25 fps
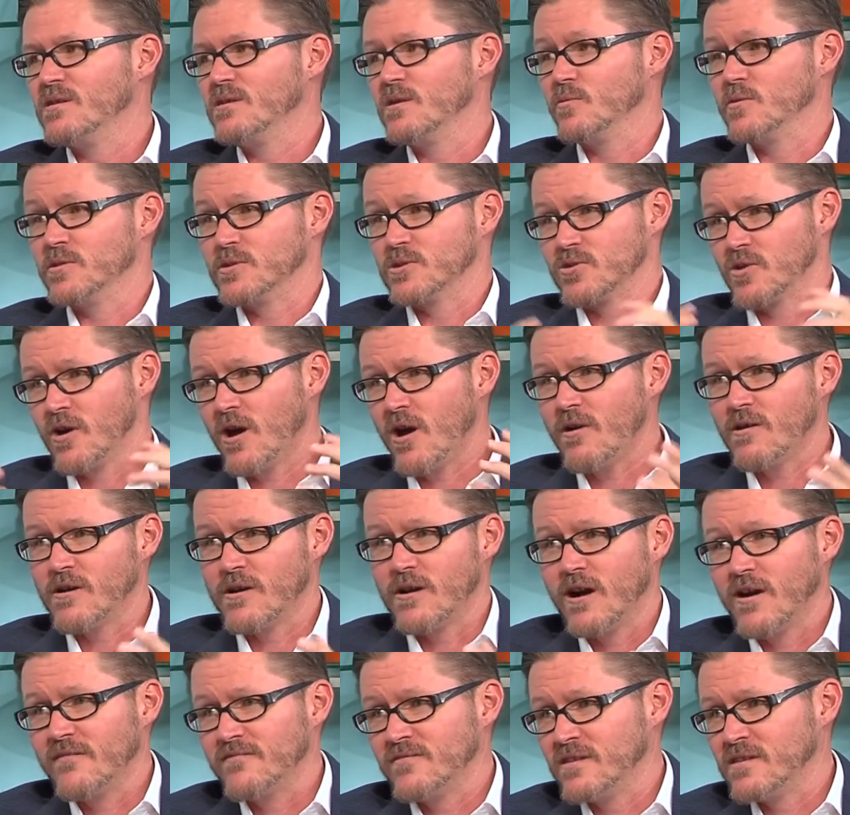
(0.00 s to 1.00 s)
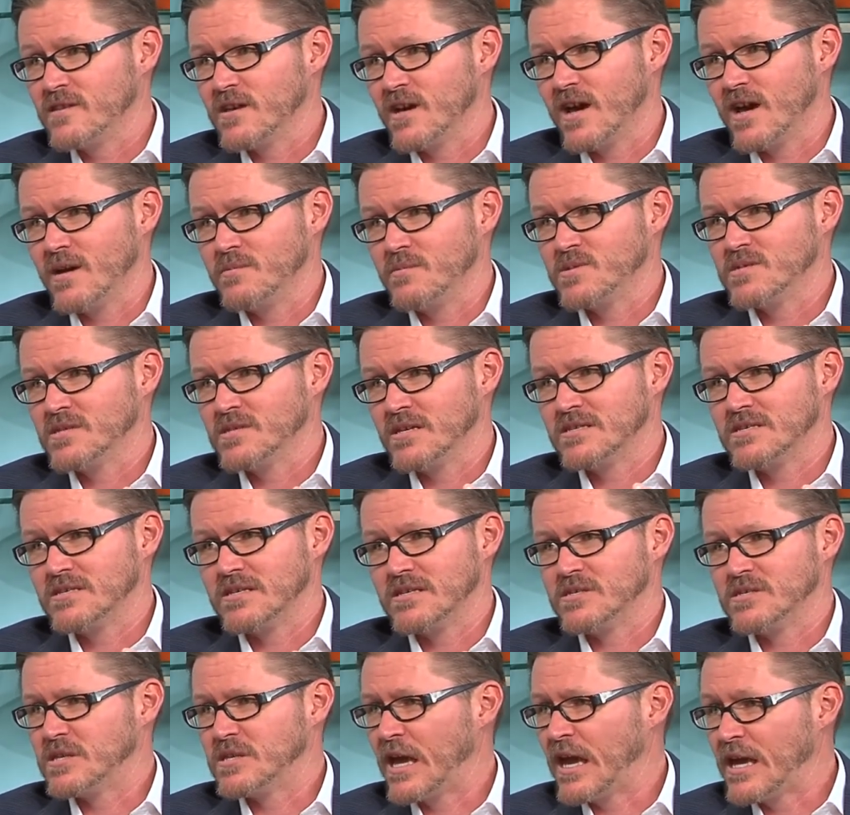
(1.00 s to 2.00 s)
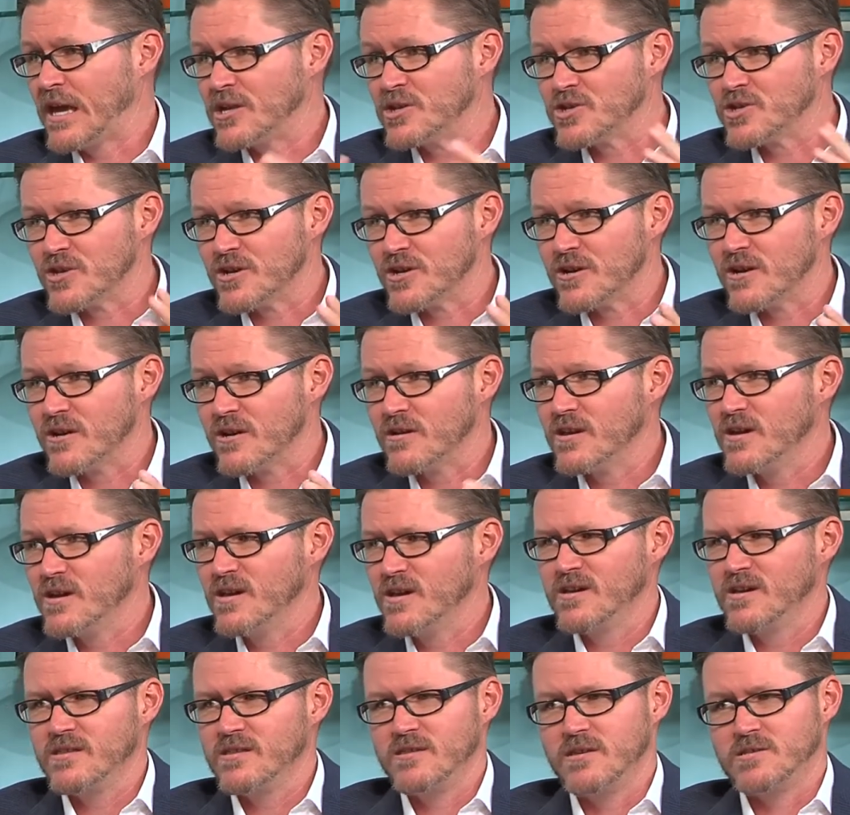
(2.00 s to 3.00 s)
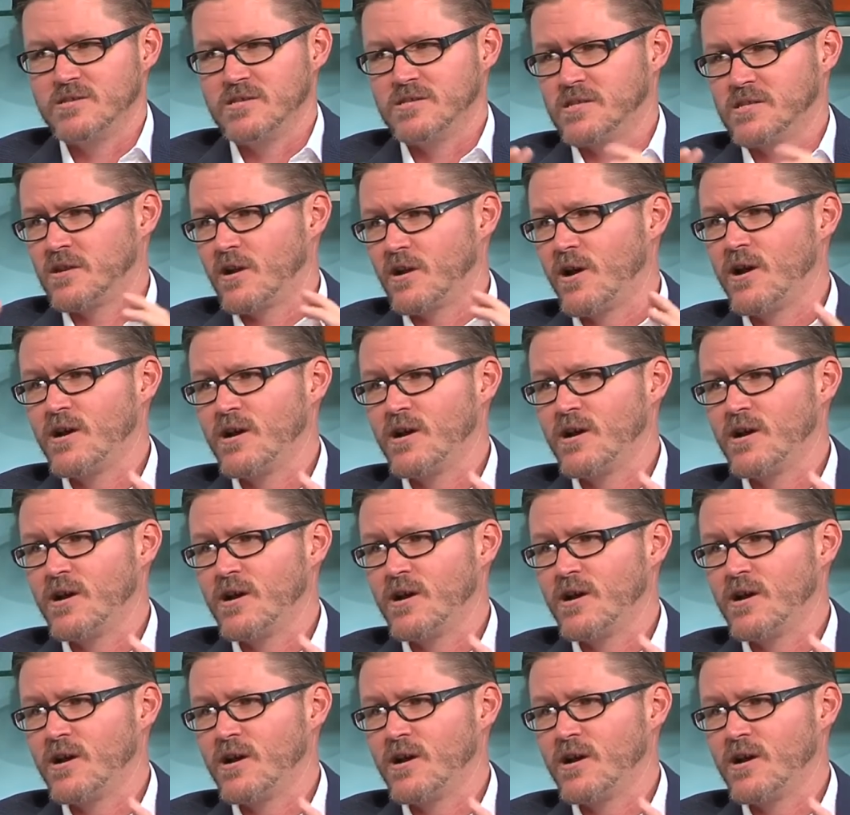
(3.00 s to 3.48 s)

The withdrawer oftentimes senses danger, this is an